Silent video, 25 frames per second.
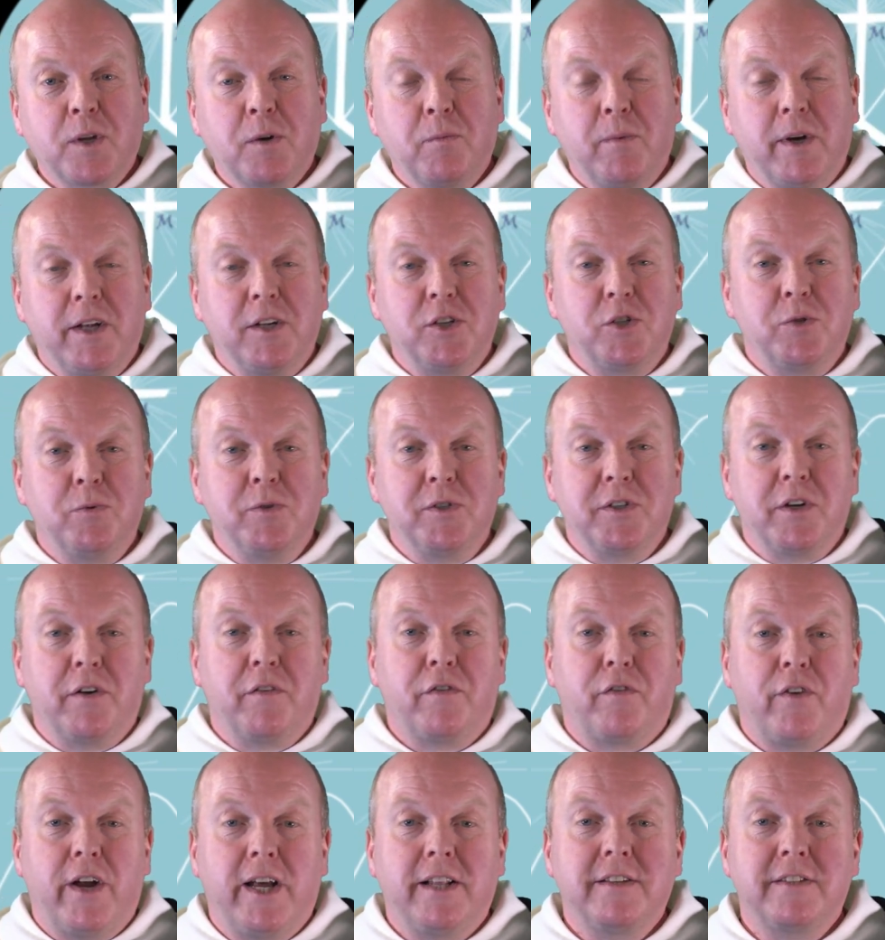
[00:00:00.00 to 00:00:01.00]
When she was in a
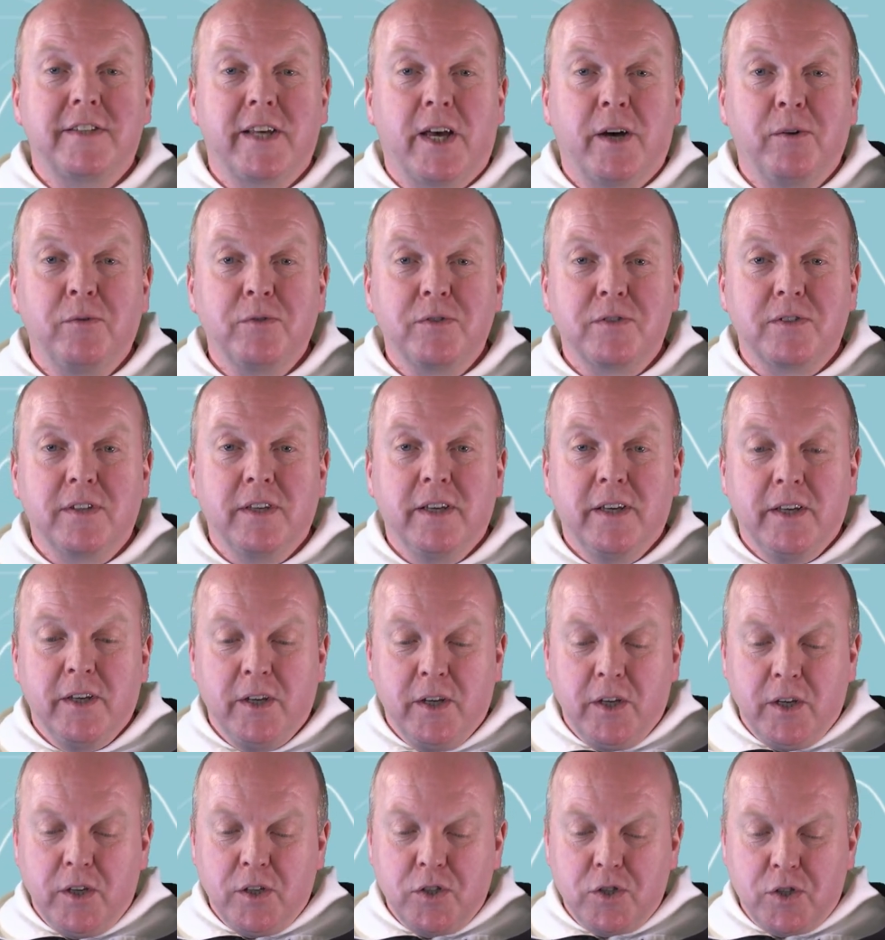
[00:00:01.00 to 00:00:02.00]
friend's house,
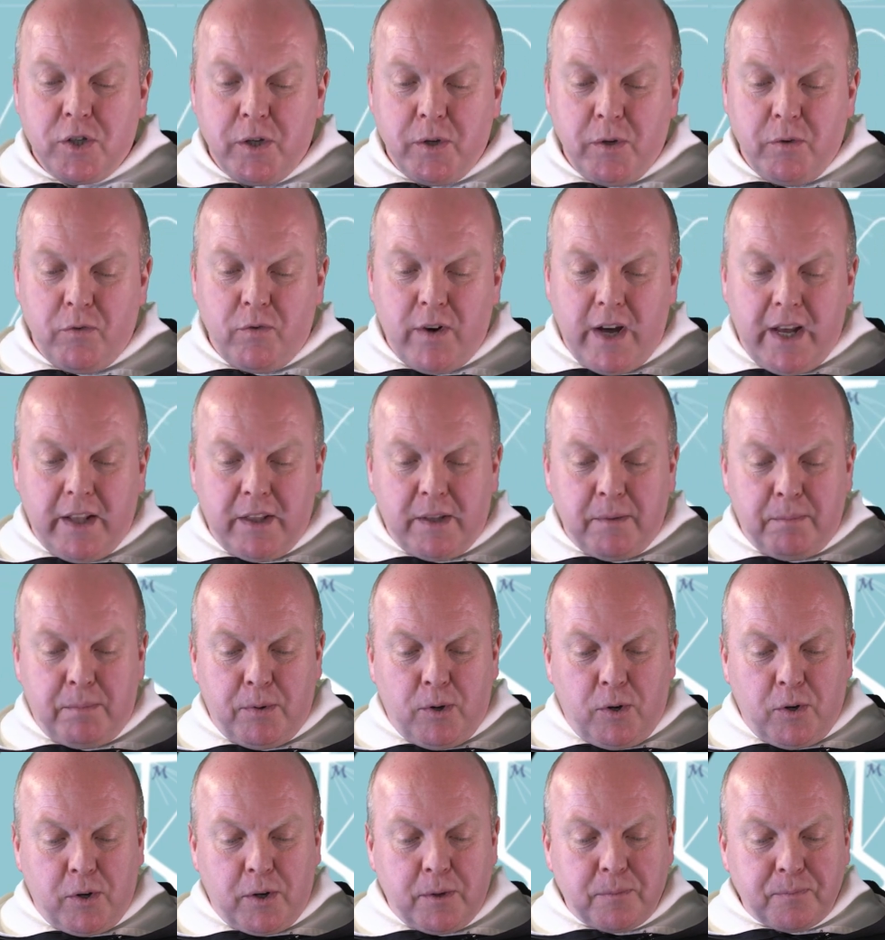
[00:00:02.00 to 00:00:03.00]
she read the
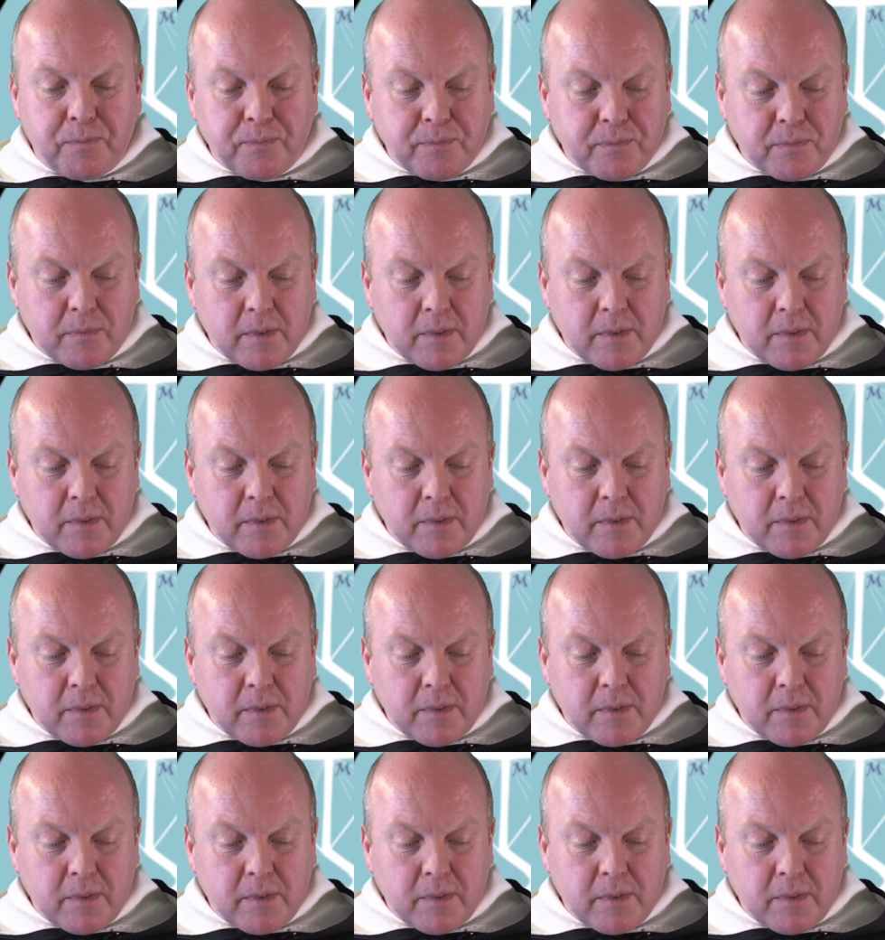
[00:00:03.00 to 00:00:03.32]
book